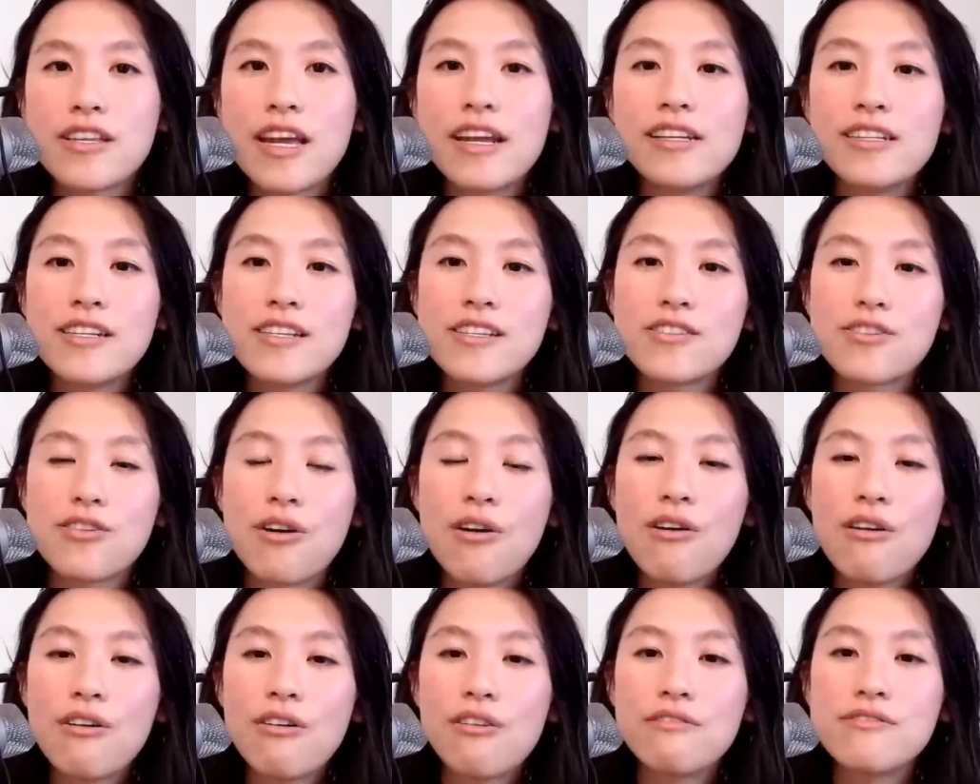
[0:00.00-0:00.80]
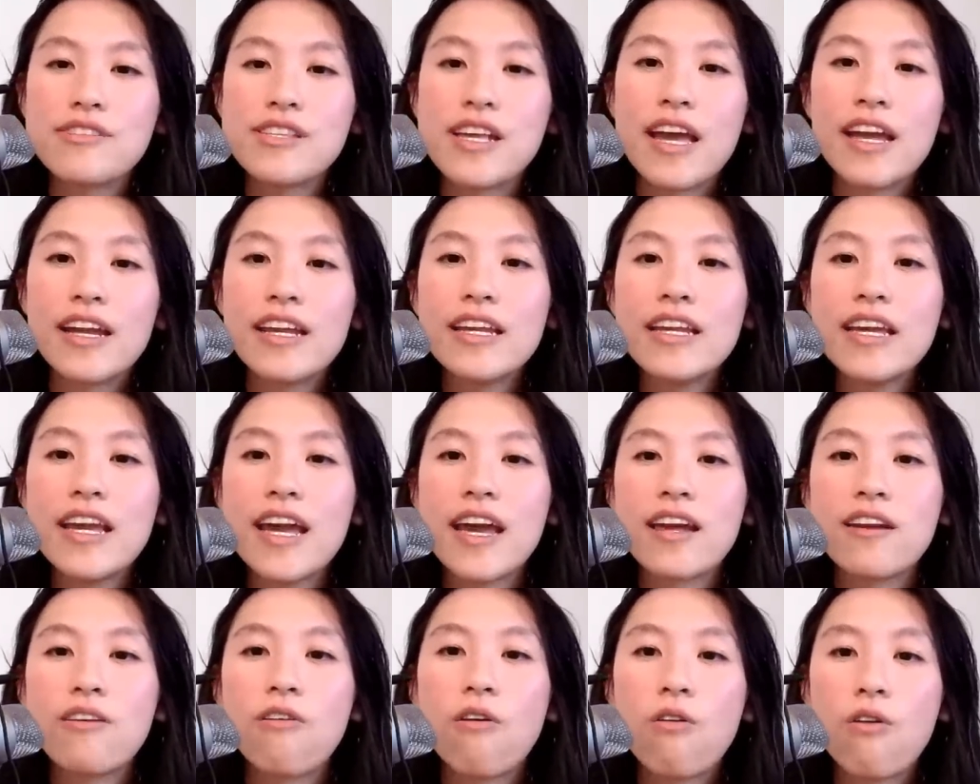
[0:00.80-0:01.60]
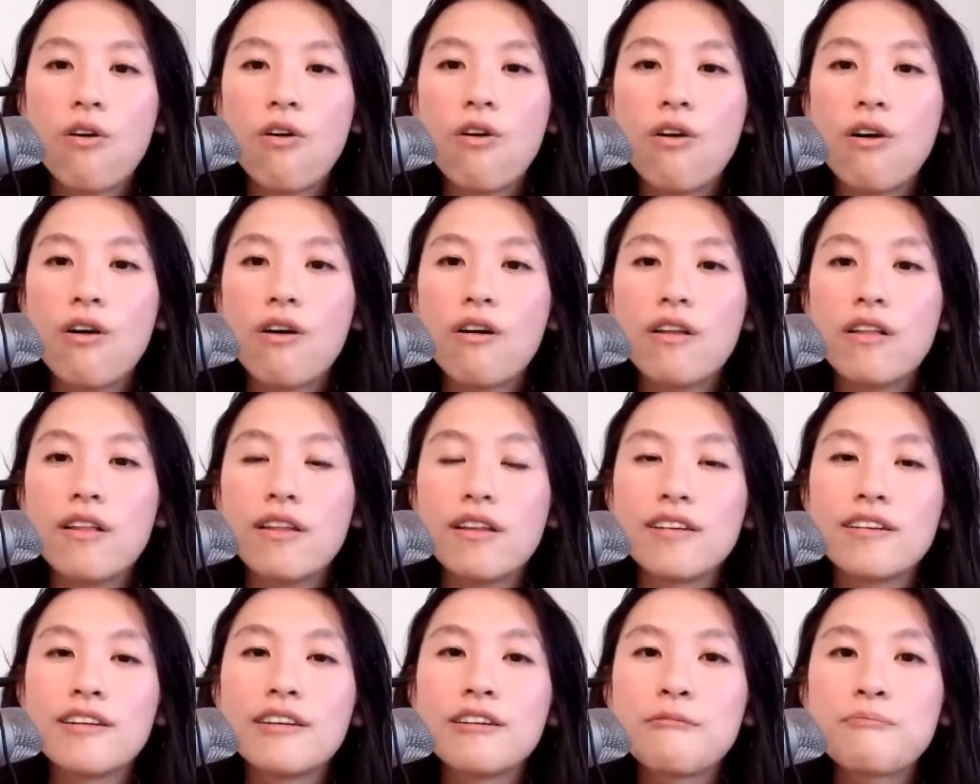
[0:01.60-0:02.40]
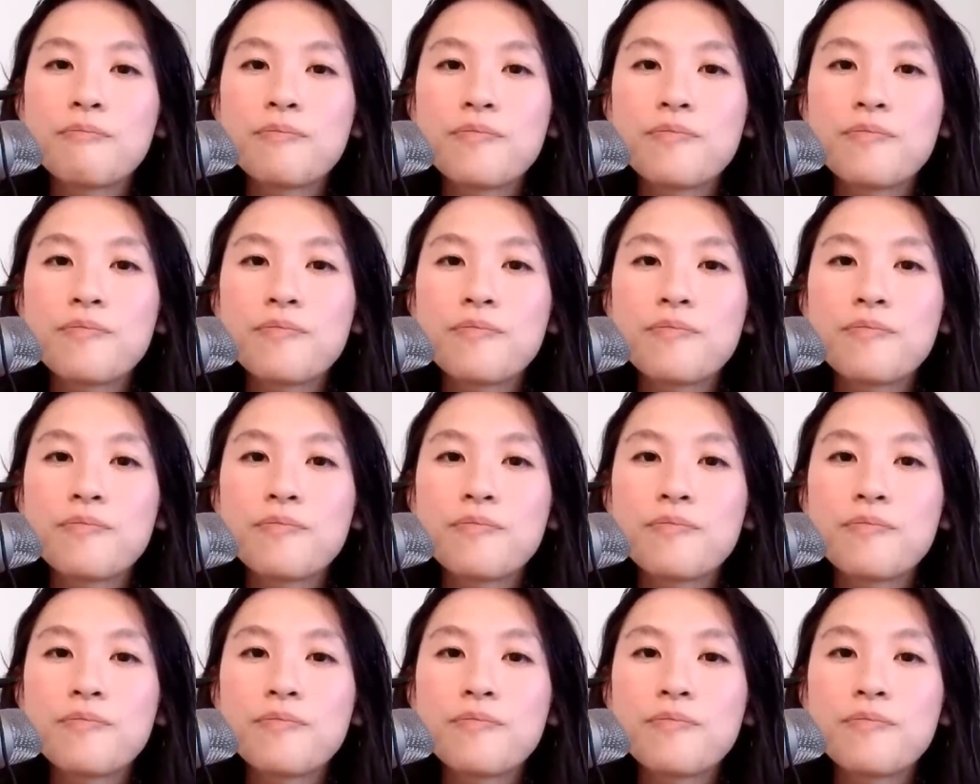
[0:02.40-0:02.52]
and dissolves any and all